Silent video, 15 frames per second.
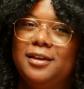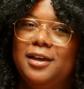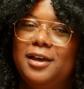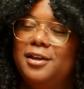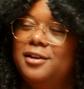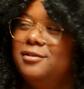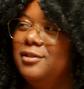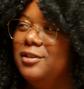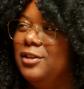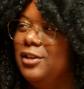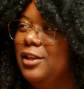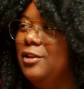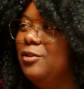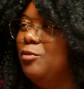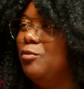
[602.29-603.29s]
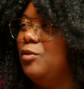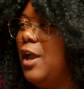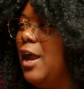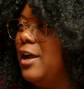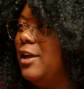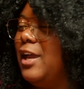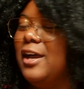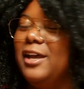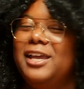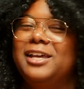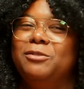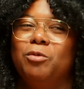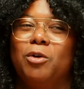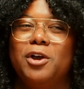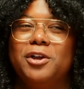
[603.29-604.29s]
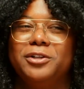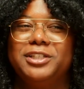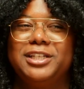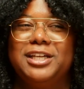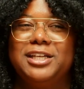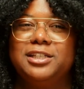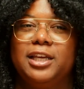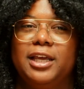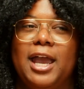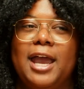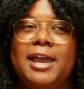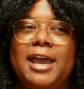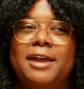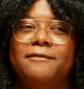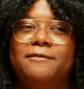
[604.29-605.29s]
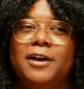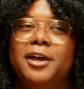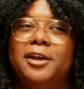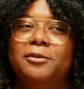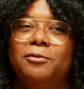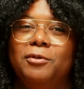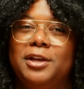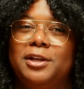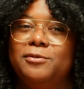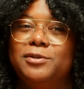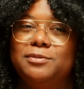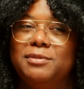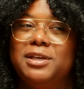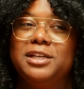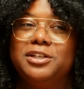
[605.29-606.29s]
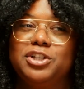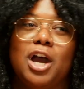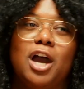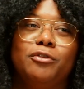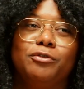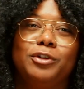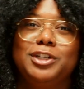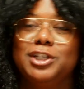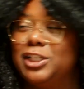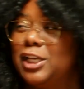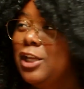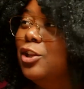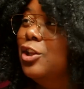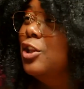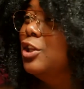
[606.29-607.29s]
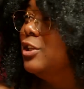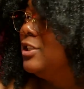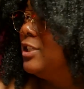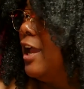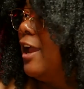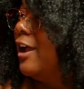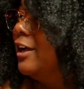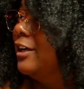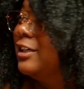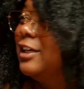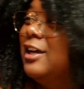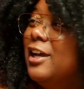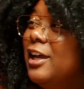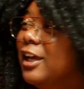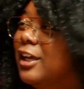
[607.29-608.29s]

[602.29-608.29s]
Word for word: A, he doesn't want to be around her. Yeah, yeah, and royalty. He's yeah. like, I had fun when it was me and Joffrey just in the sand, yeah.